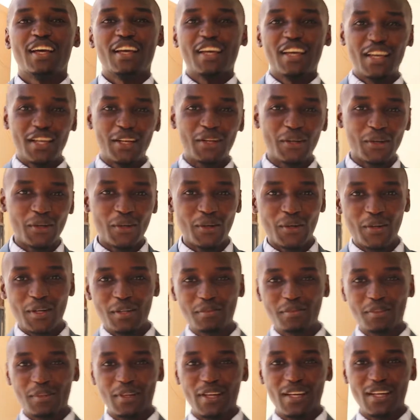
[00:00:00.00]
Hello
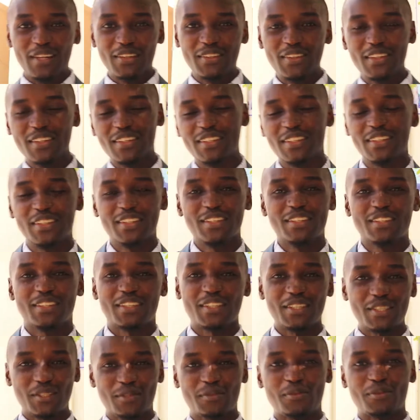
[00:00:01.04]
everyone,
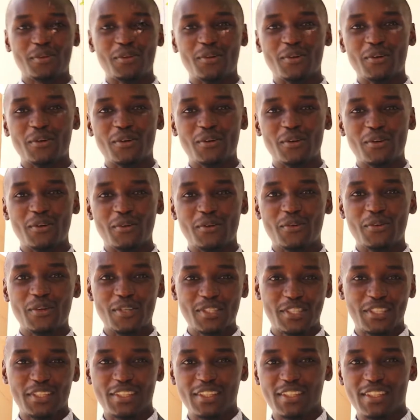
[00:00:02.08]
thanks for
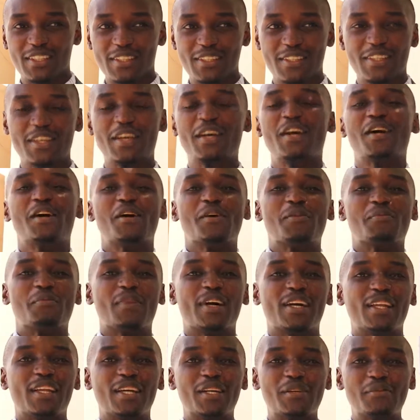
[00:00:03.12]
watching this.
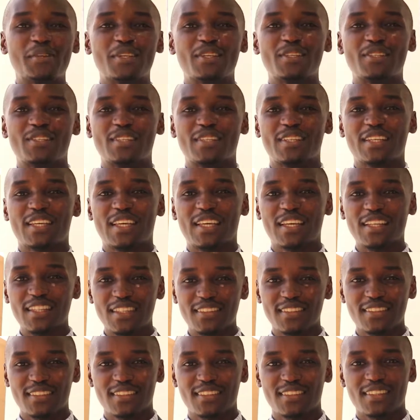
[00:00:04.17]
My name is
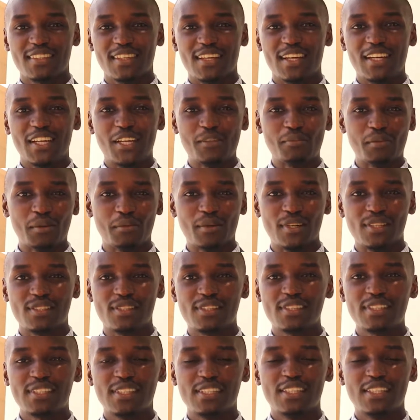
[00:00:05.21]
Kenneth Ainembabazi.